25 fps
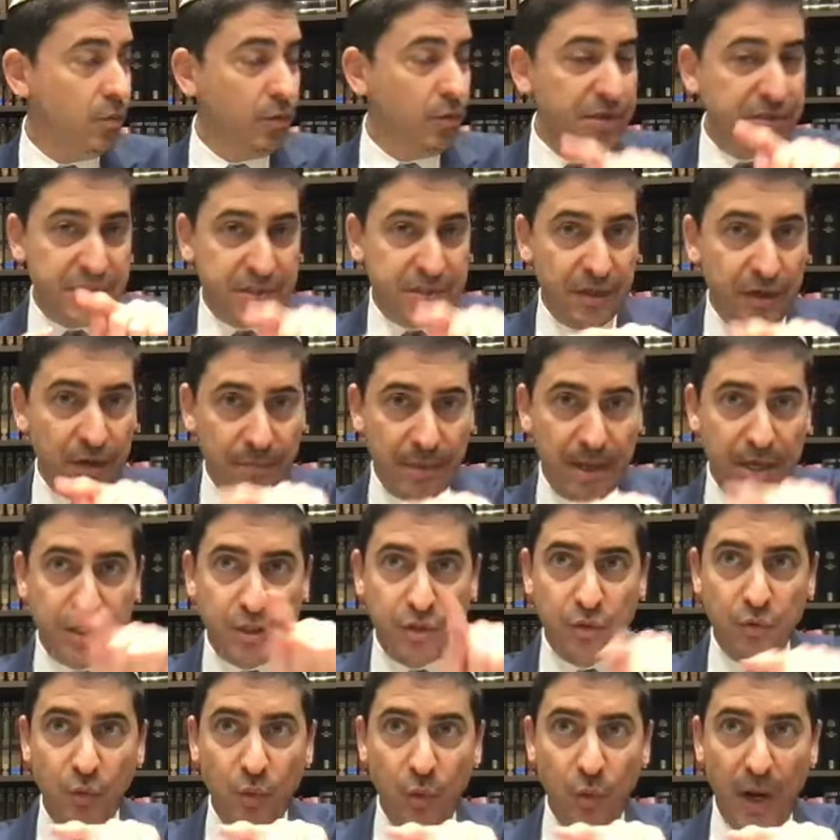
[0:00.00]
we still
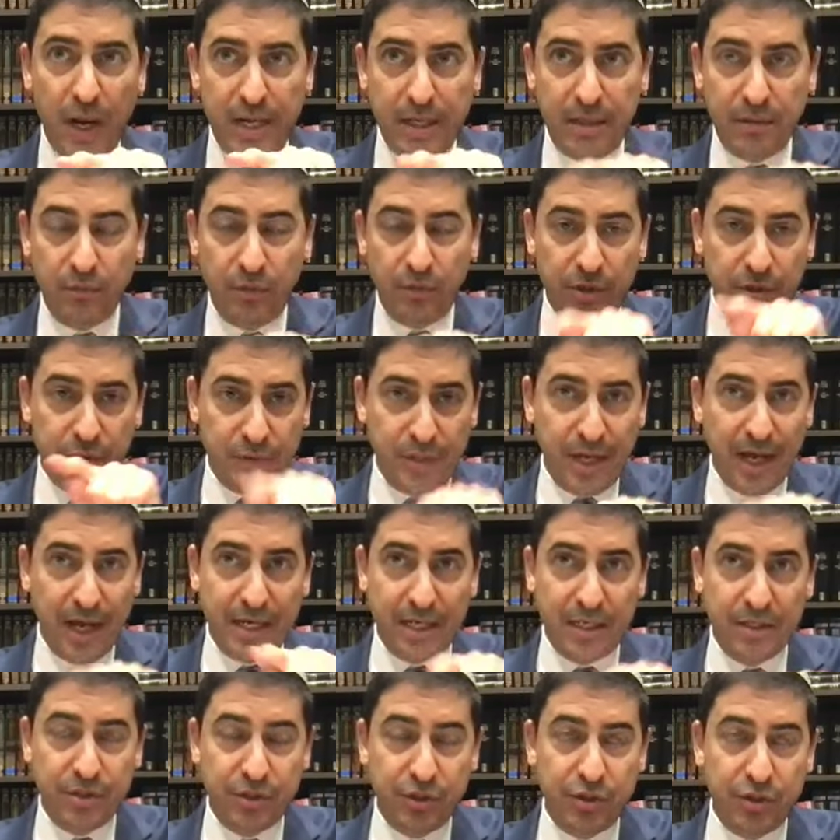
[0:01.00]
make you wait when you
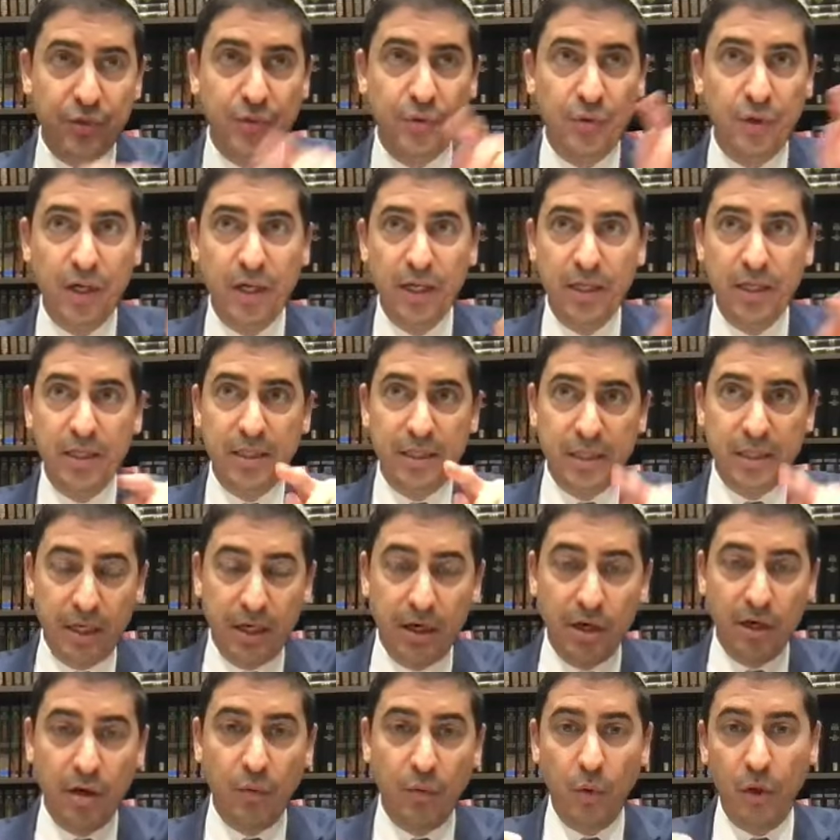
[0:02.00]
get into
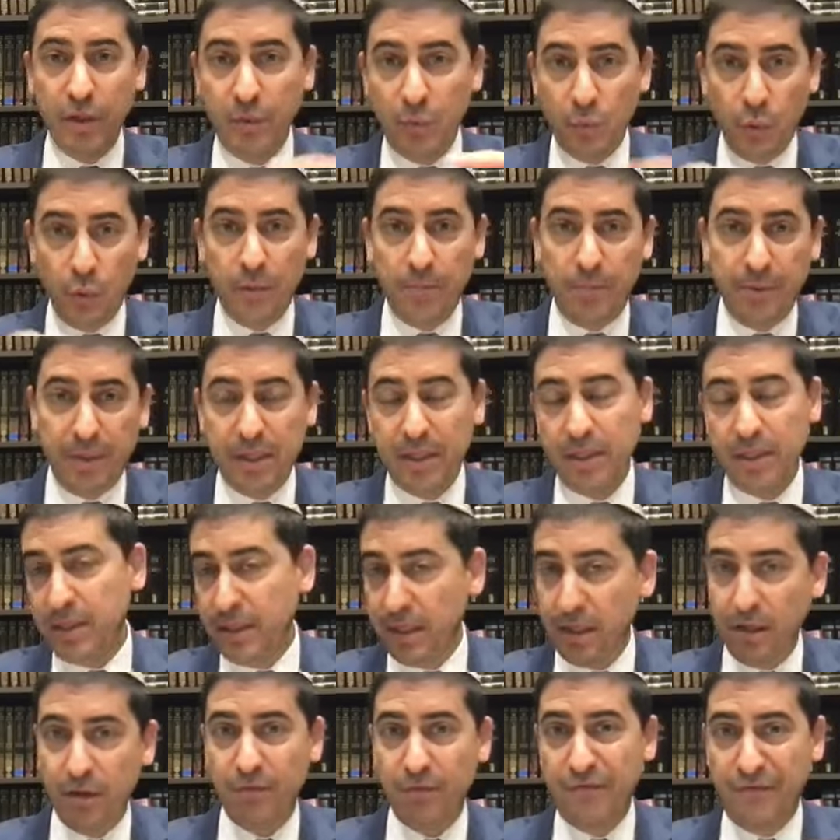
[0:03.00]
year, what would be
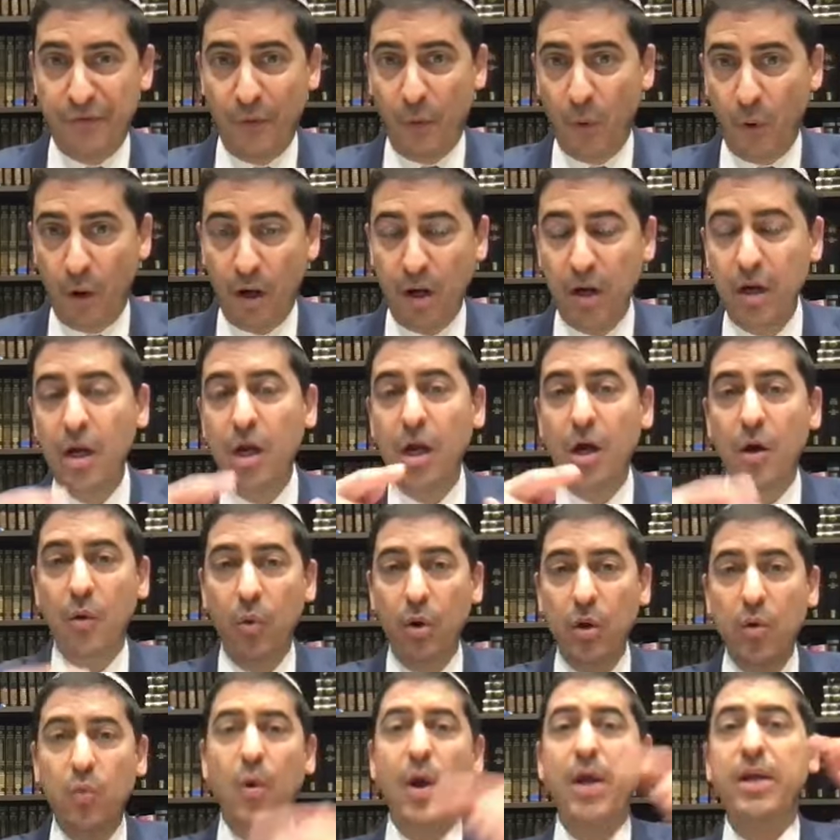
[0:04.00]
year four,
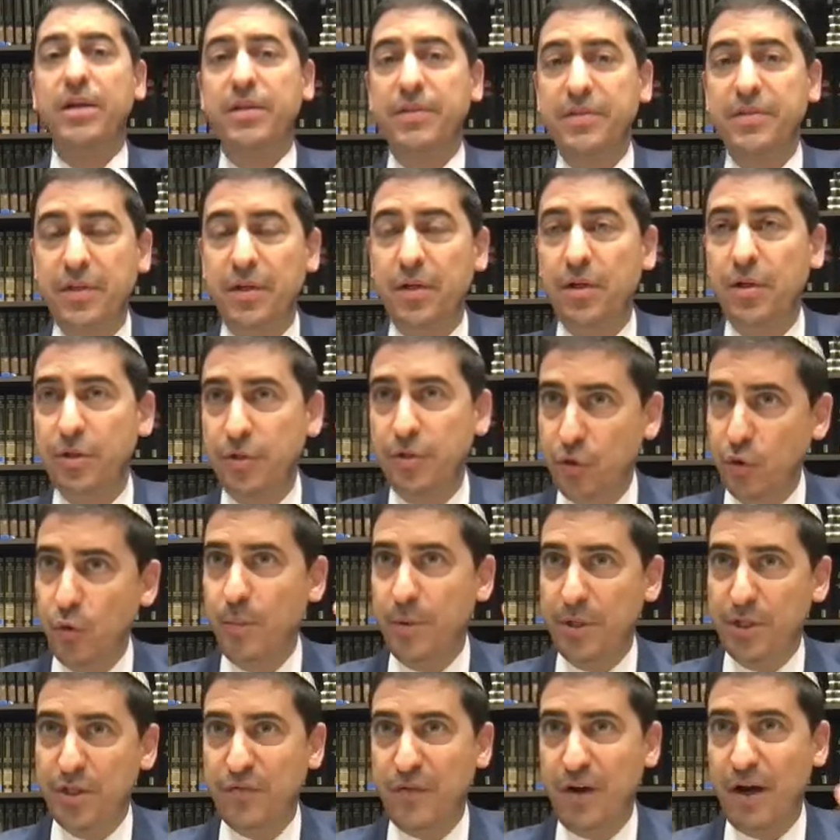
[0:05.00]
we wait until Tu
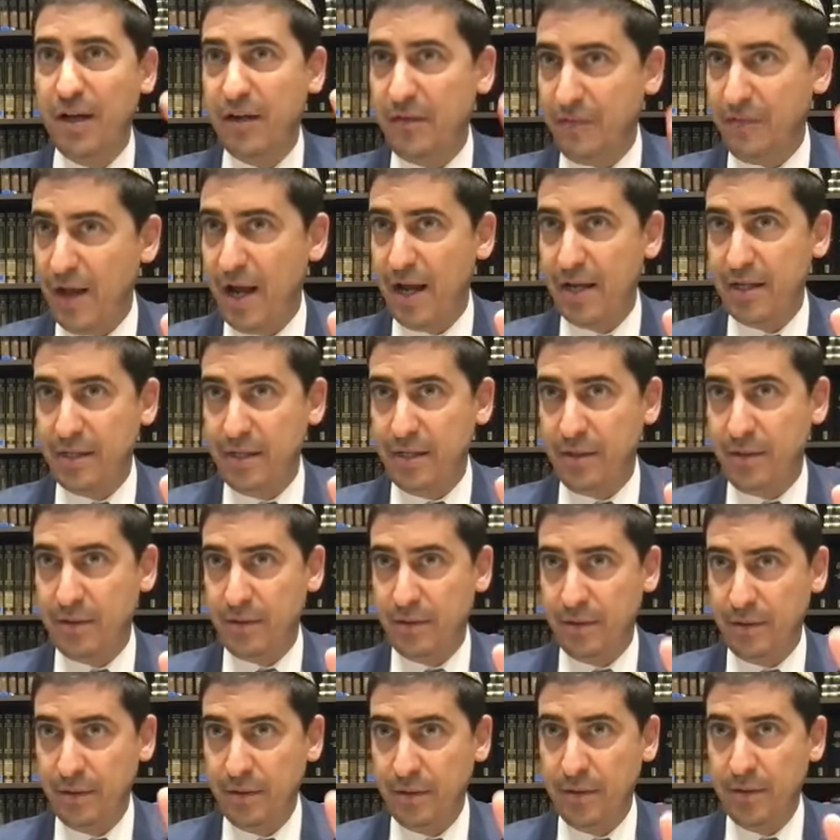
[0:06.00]
B'Shvat of that
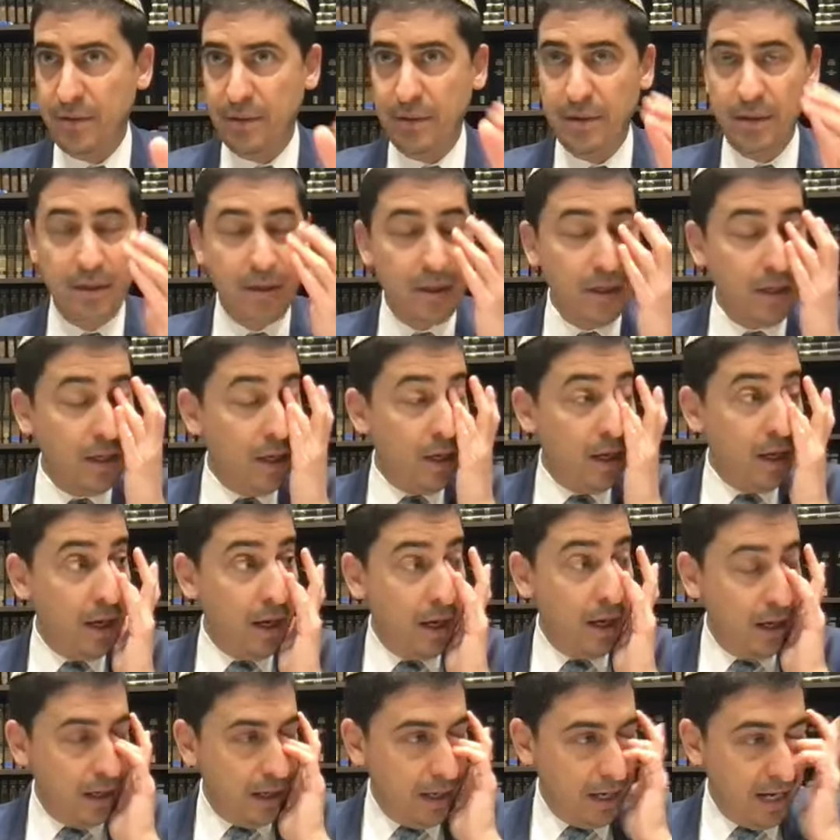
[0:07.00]
year.
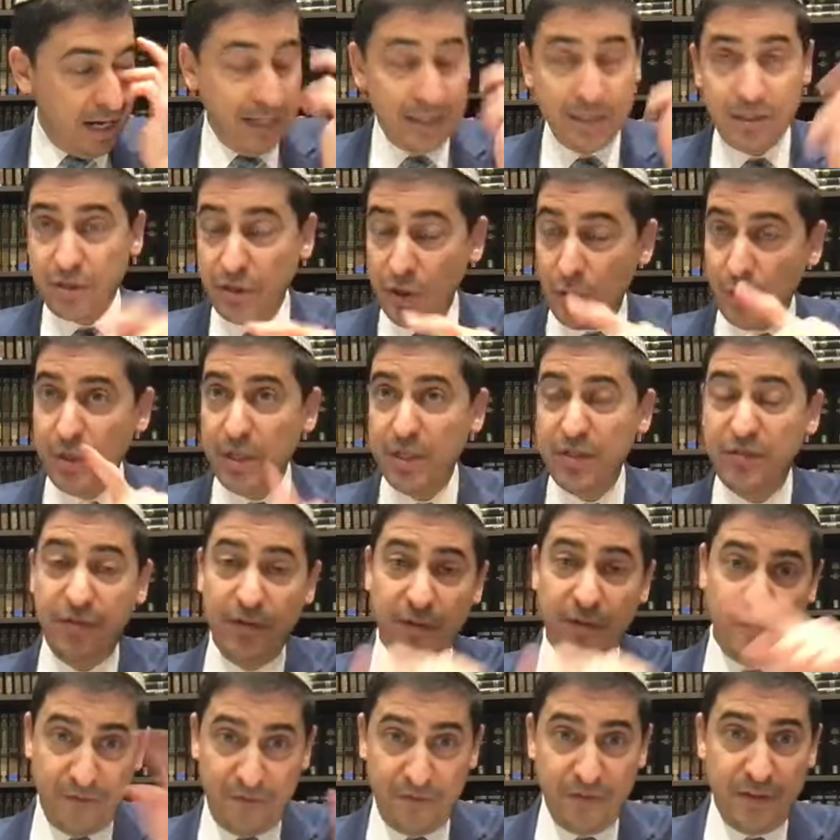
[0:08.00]
Uh, and so it is
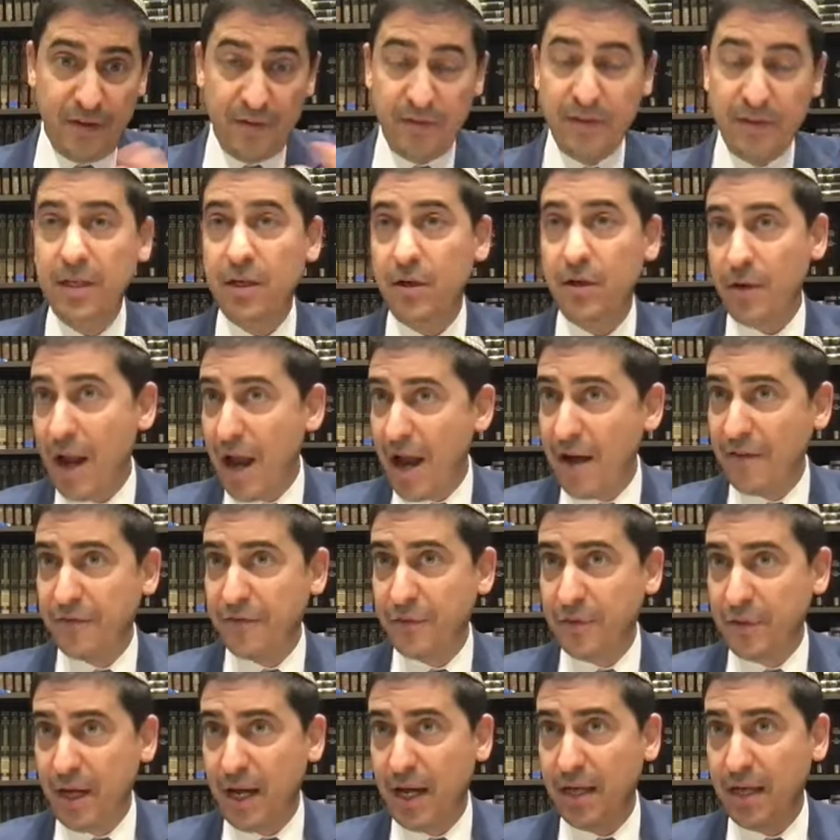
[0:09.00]
for the, the year
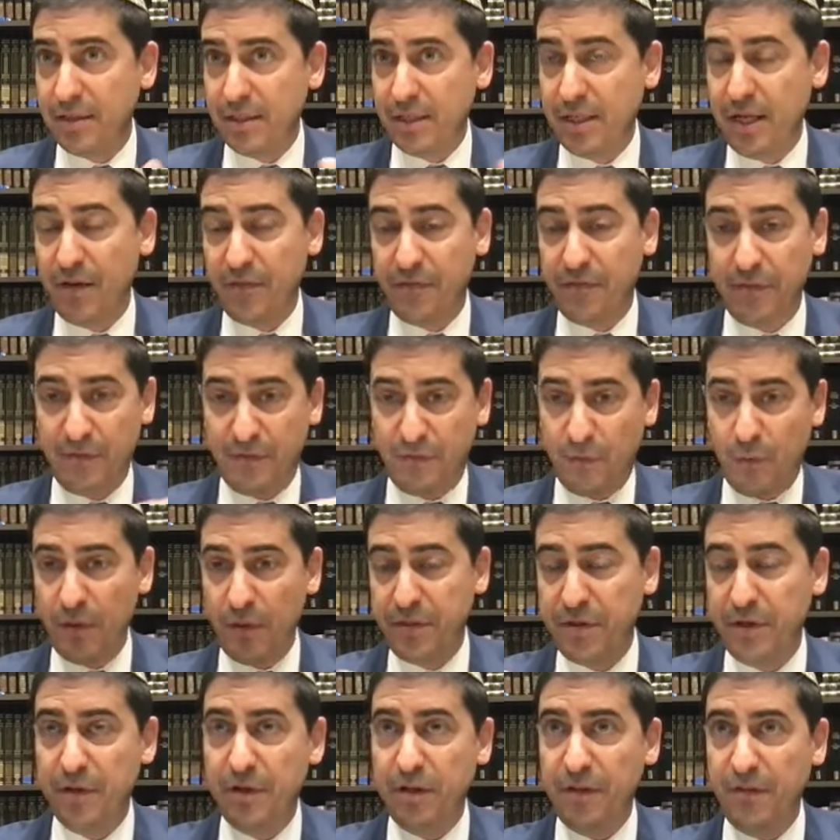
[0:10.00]
after that to get from the
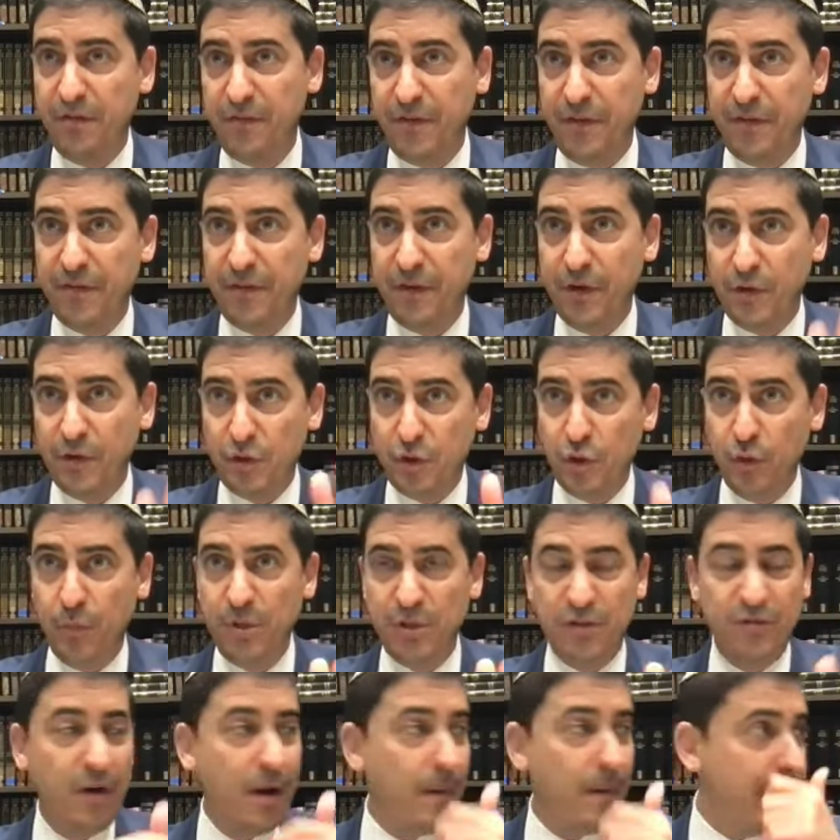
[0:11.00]
fourth year to the fifth year. Tu
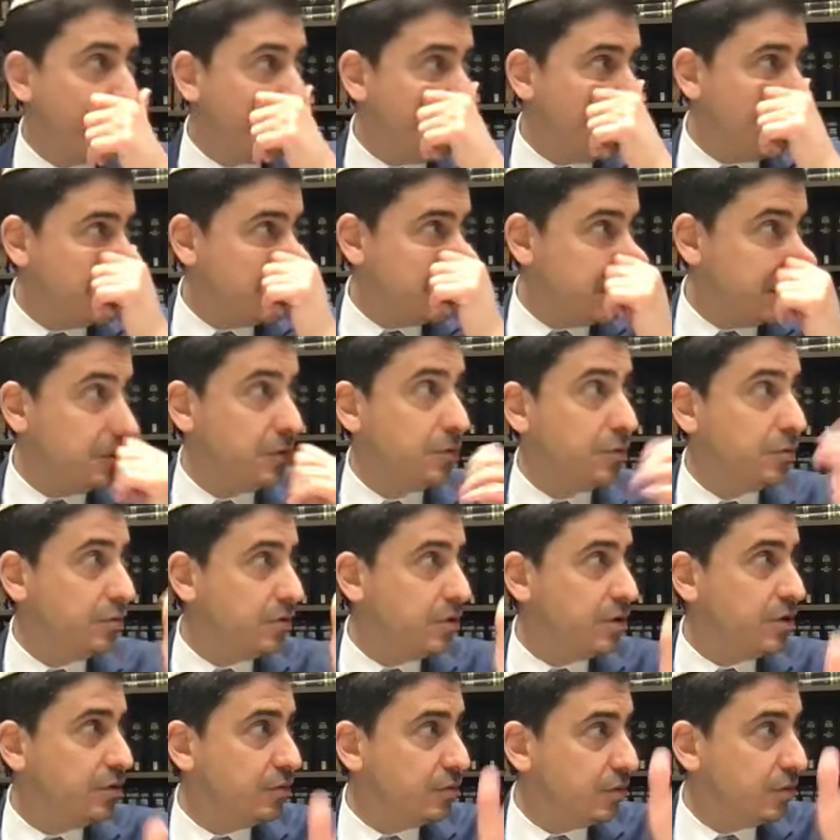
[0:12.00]
B'Shvat becomes the new
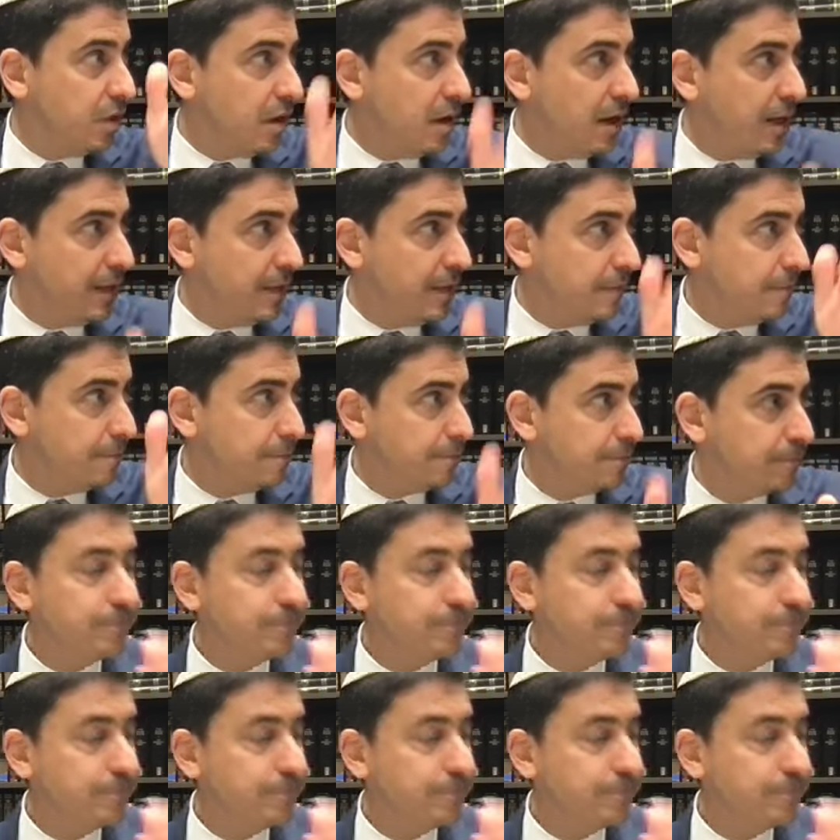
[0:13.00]
the new line.